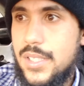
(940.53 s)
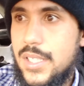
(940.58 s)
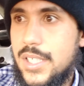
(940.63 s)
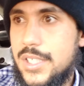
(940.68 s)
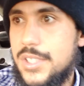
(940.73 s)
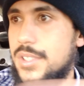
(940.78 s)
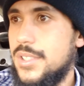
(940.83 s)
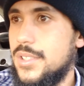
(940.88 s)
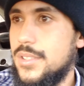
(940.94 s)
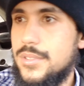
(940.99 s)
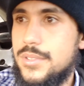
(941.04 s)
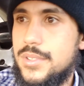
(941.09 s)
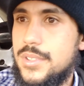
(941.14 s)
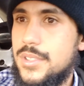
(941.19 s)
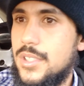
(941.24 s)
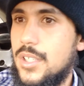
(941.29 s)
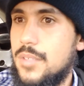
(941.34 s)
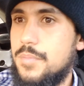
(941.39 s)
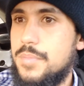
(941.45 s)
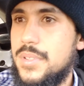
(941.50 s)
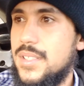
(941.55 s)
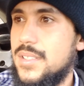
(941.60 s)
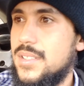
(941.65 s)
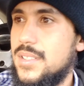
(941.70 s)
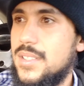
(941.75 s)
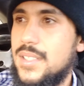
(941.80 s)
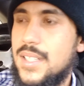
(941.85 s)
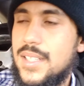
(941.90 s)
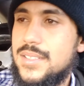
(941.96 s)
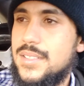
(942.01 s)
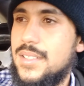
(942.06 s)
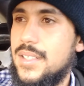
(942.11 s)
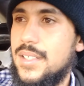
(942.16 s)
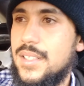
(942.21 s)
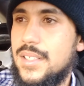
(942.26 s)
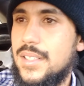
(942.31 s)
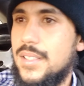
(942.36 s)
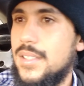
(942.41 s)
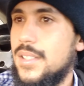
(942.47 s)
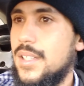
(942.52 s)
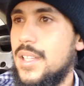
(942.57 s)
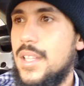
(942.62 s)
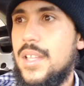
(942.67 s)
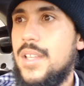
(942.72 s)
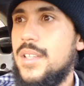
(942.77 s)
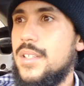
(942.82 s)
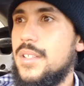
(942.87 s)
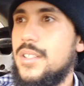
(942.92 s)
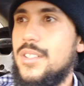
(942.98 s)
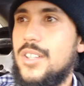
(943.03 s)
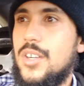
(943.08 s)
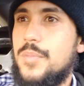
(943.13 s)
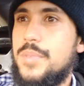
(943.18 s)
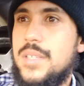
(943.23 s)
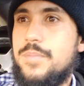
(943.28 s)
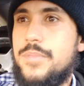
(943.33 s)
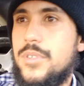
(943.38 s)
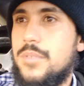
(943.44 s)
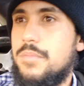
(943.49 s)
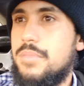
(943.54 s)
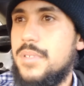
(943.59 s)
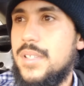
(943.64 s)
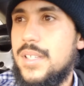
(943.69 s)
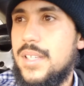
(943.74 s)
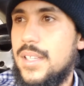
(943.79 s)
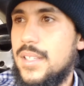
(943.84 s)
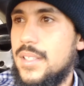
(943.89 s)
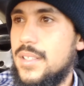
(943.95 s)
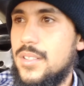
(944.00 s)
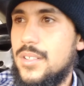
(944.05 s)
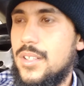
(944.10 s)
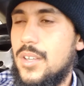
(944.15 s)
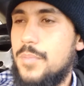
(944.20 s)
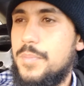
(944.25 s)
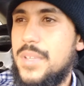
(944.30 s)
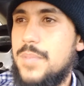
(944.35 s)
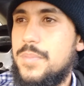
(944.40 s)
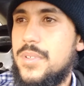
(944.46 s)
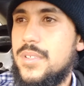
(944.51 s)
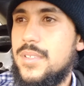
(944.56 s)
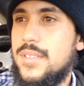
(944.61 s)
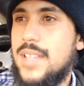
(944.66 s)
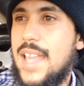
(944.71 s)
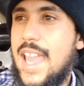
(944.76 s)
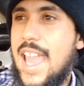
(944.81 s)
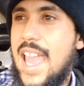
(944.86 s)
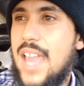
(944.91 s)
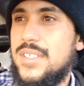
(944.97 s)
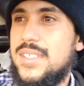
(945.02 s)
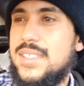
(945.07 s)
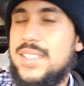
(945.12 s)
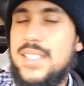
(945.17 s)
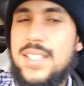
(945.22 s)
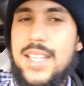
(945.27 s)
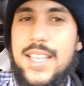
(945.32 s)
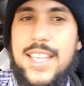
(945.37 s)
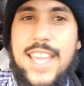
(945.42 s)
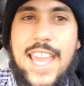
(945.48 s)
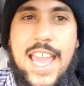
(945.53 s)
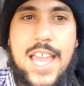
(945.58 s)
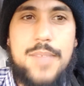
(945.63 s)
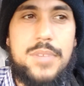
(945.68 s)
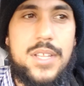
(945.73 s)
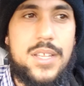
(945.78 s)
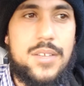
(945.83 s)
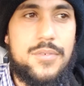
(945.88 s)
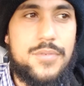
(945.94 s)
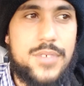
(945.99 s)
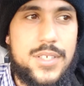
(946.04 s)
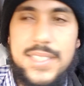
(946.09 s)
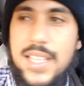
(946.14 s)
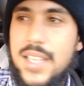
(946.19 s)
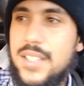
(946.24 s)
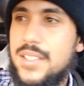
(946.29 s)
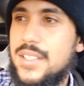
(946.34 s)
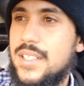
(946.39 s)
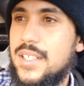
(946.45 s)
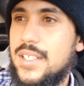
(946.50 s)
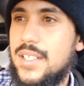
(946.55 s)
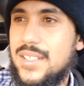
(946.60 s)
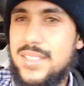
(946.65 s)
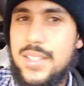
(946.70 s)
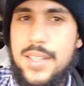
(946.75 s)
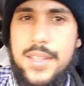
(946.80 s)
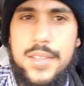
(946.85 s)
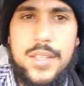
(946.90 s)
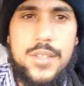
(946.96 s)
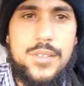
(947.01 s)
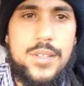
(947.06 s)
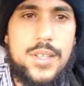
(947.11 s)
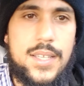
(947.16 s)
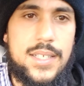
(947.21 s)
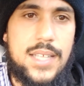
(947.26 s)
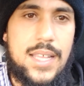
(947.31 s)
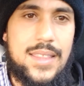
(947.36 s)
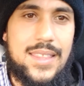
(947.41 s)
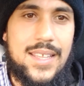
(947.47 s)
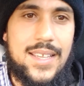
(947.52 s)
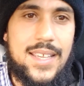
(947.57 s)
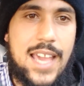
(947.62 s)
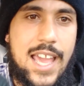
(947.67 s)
issues, you know, PTSD, you know, people being, you know, people that haven't seen a cabinet for 10 years and then they're looking at the